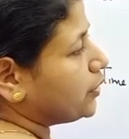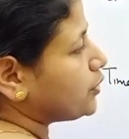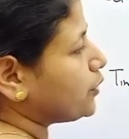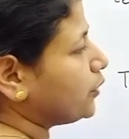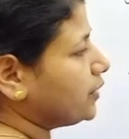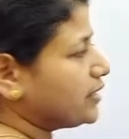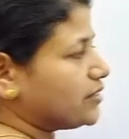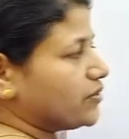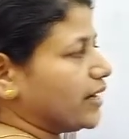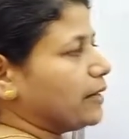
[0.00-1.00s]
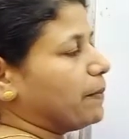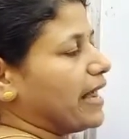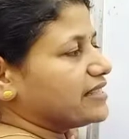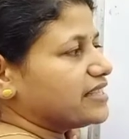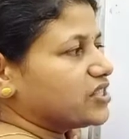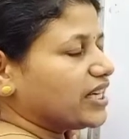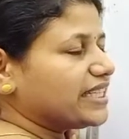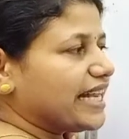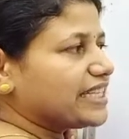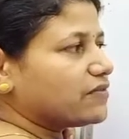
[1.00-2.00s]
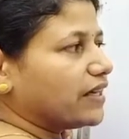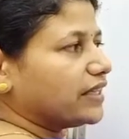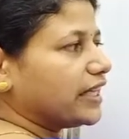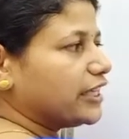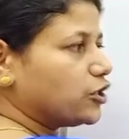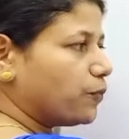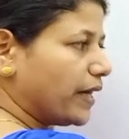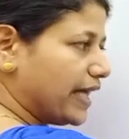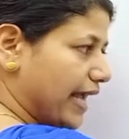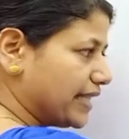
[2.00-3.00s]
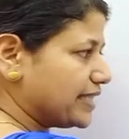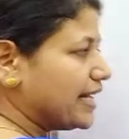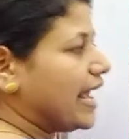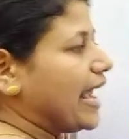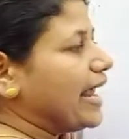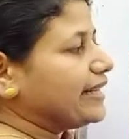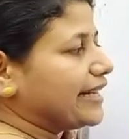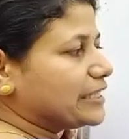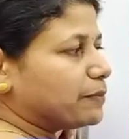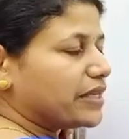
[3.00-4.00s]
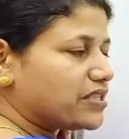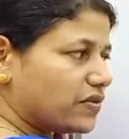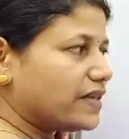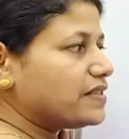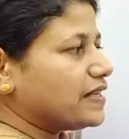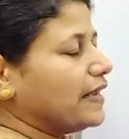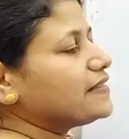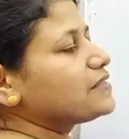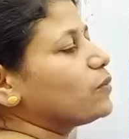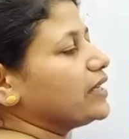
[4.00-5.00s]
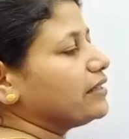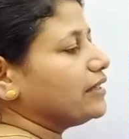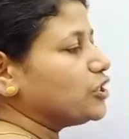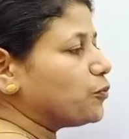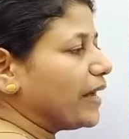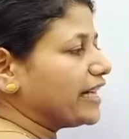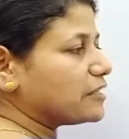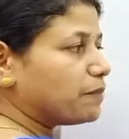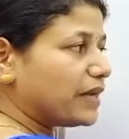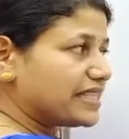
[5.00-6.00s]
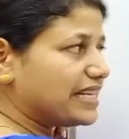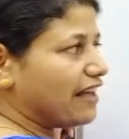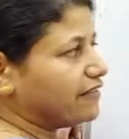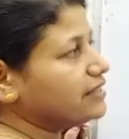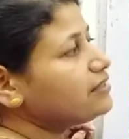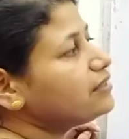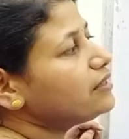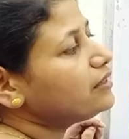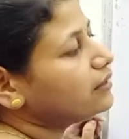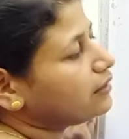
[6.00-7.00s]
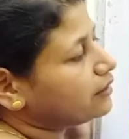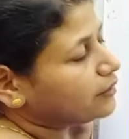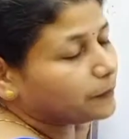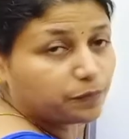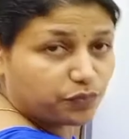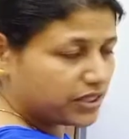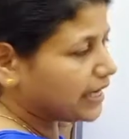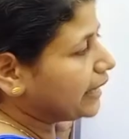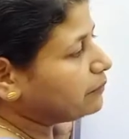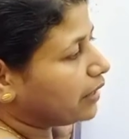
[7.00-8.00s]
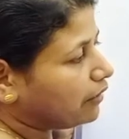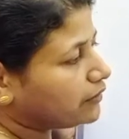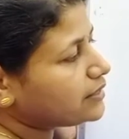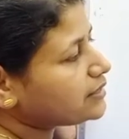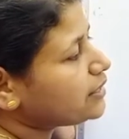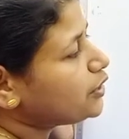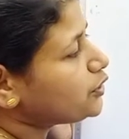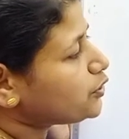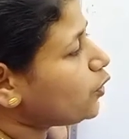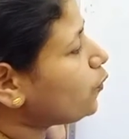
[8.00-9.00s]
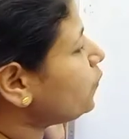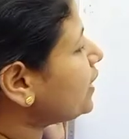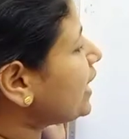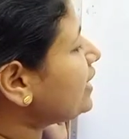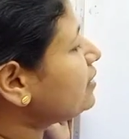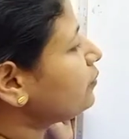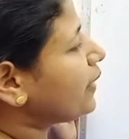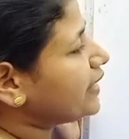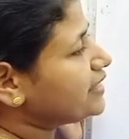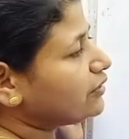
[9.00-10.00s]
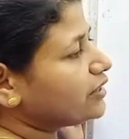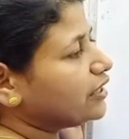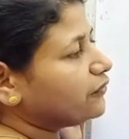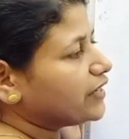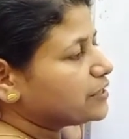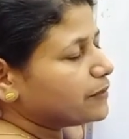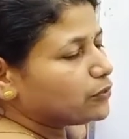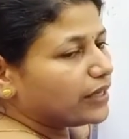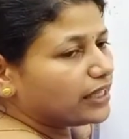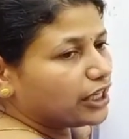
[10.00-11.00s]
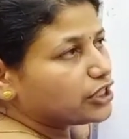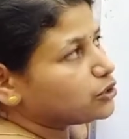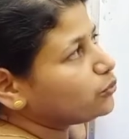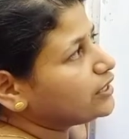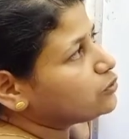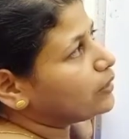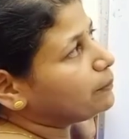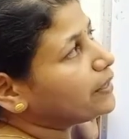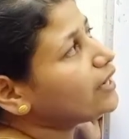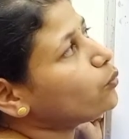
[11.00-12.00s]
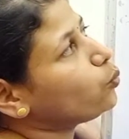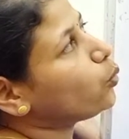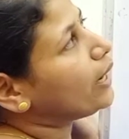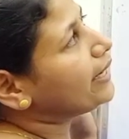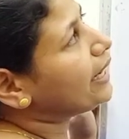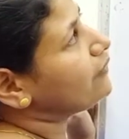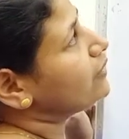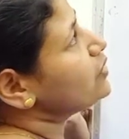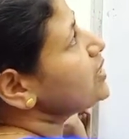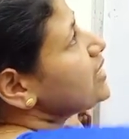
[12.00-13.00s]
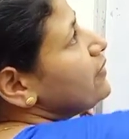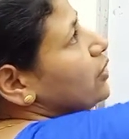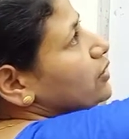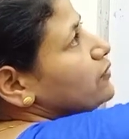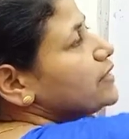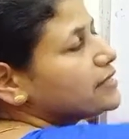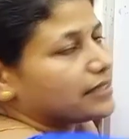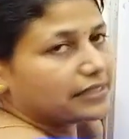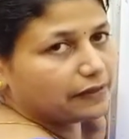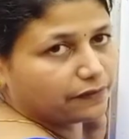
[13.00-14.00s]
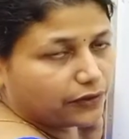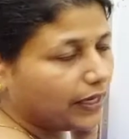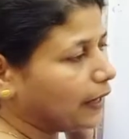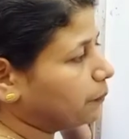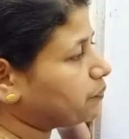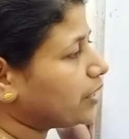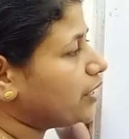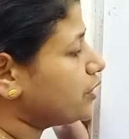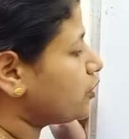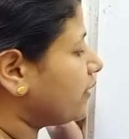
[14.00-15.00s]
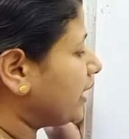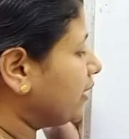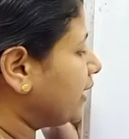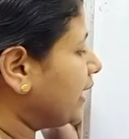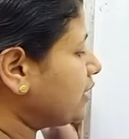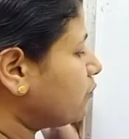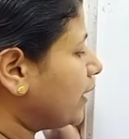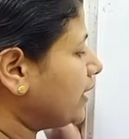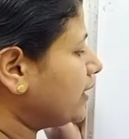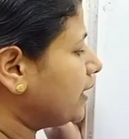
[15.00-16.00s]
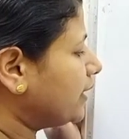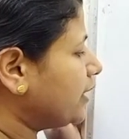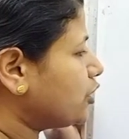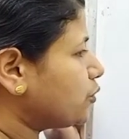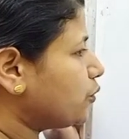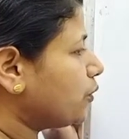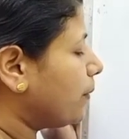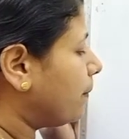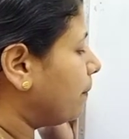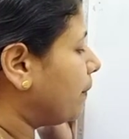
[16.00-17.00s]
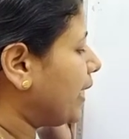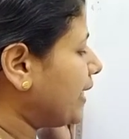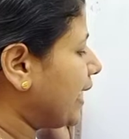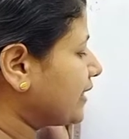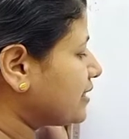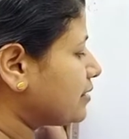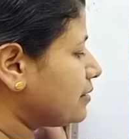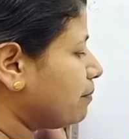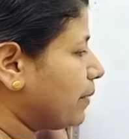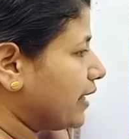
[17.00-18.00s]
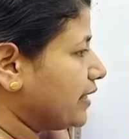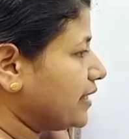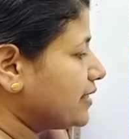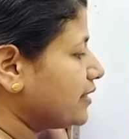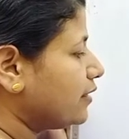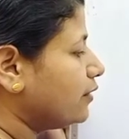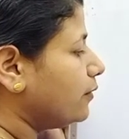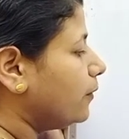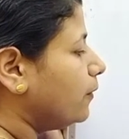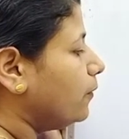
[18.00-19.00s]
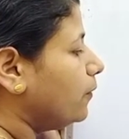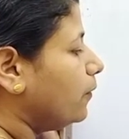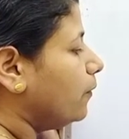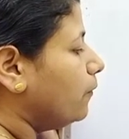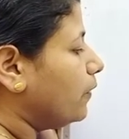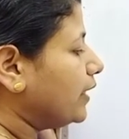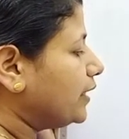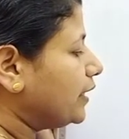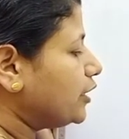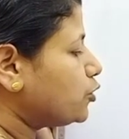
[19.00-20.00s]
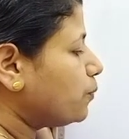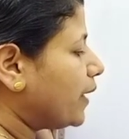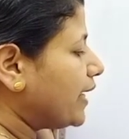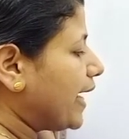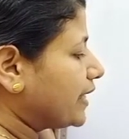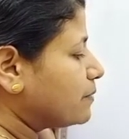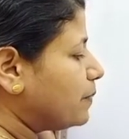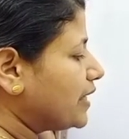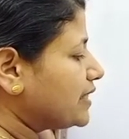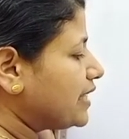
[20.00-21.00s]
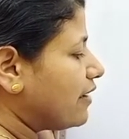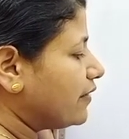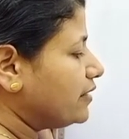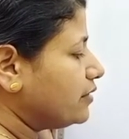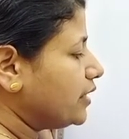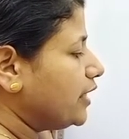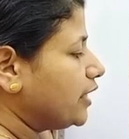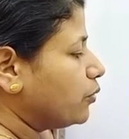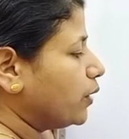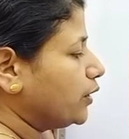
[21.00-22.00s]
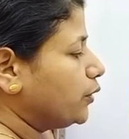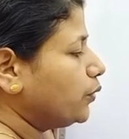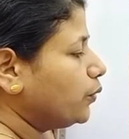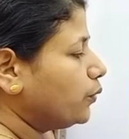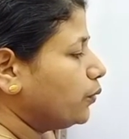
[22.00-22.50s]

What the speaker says: So this train, passenger train takes 132 by x and the express train takes 132 by x plus 11 hours. So we can find out the difference between these two. It will be 1 hour, which is given on the first itself. Okay. So we can write 132 by x minus 132 by x plus 11 equal to